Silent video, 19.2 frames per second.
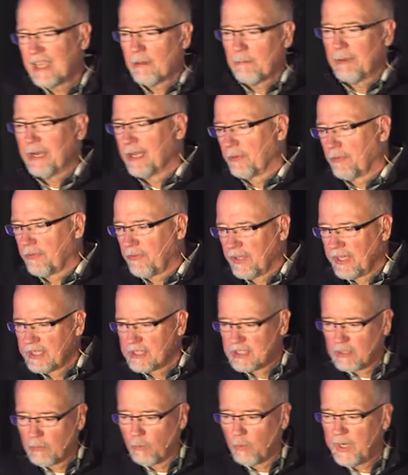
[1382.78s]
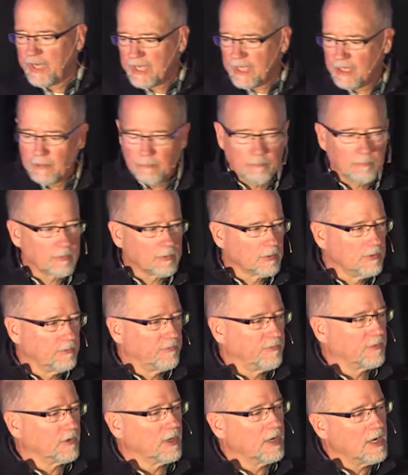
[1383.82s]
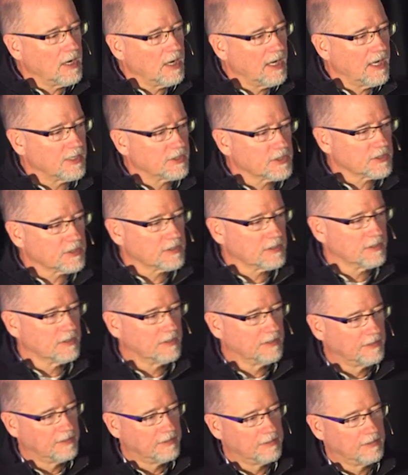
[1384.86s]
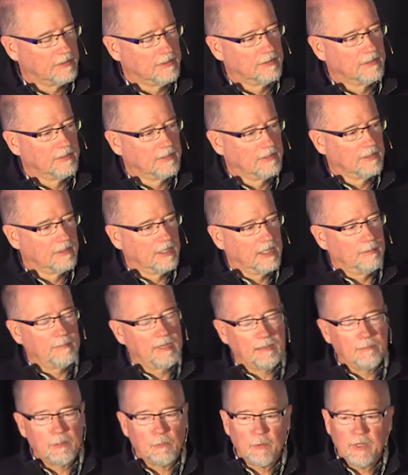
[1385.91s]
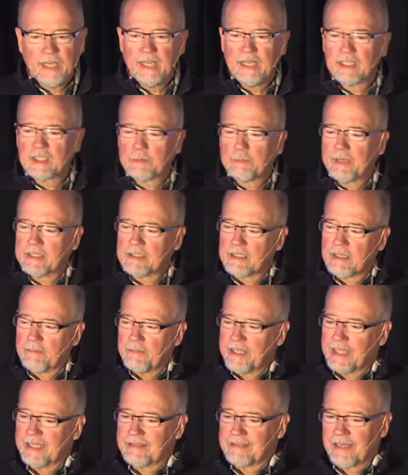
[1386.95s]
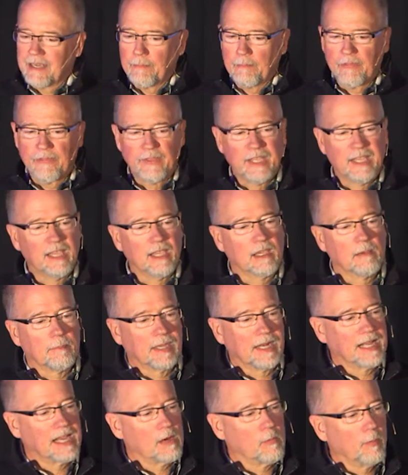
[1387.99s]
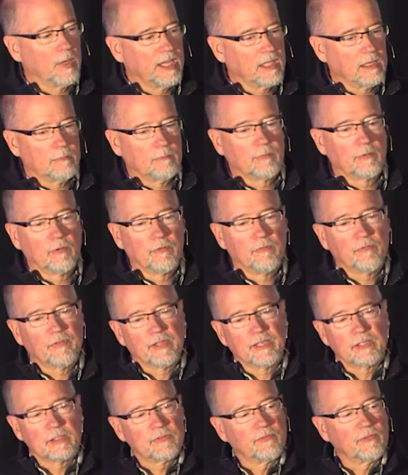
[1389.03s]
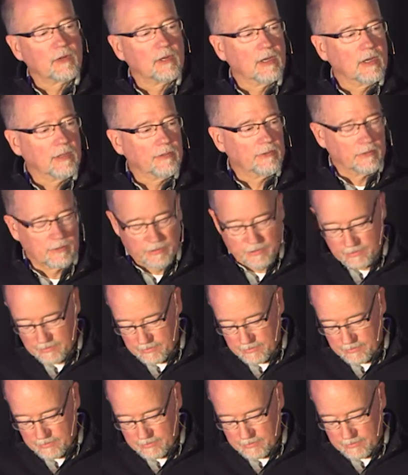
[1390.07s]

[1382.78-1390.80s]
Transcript: about things that we can improve for us. And maybe we need to spend some of that time thinking about how we can improve things for others